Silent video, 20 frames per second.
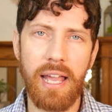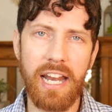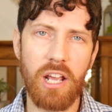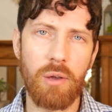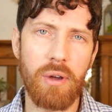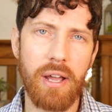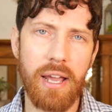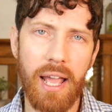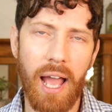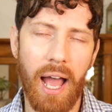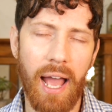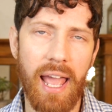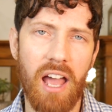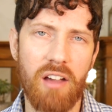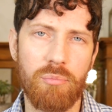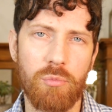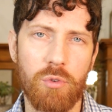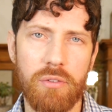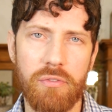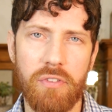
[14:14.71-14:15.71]
Anyway, I
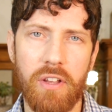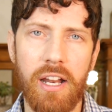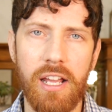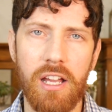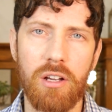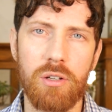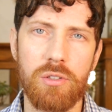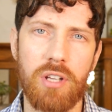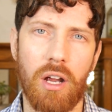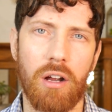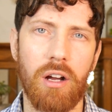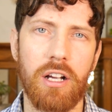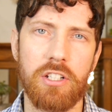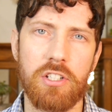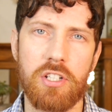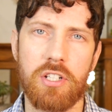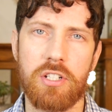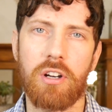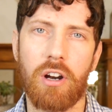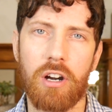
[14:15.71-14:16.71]
have more videos on
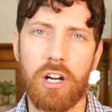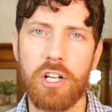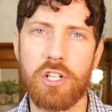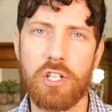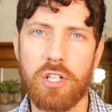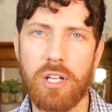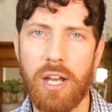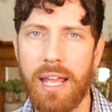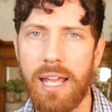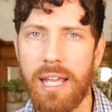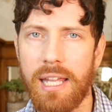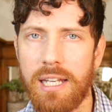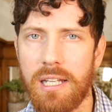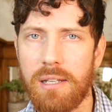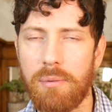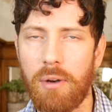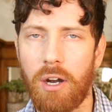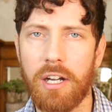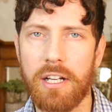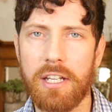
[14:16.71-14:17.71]
starch arch
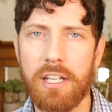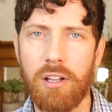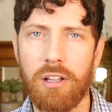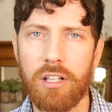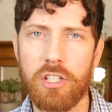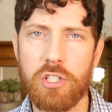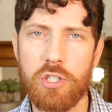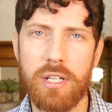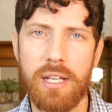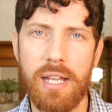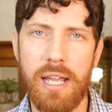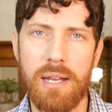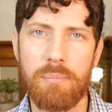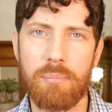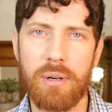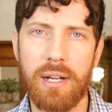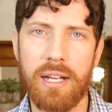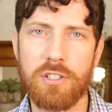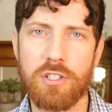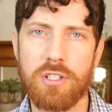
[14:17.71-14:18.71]
and archaeology and
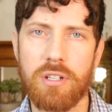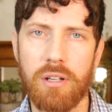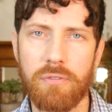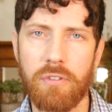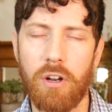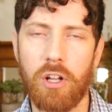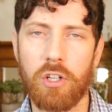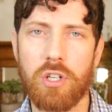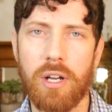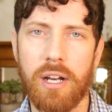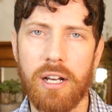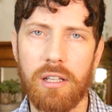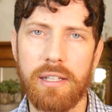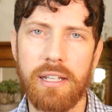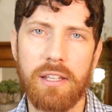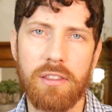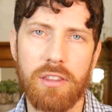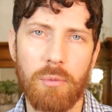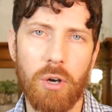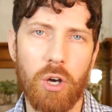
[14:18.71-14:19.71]
brain stuff, and I'll try to
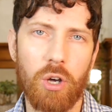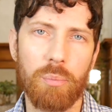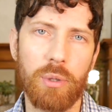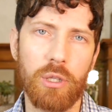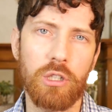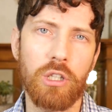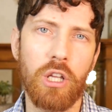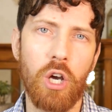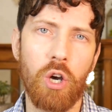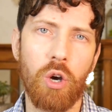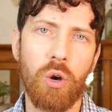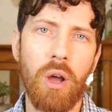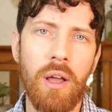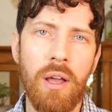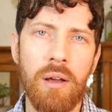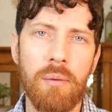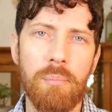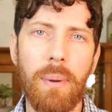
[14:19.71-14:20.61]
link them all below.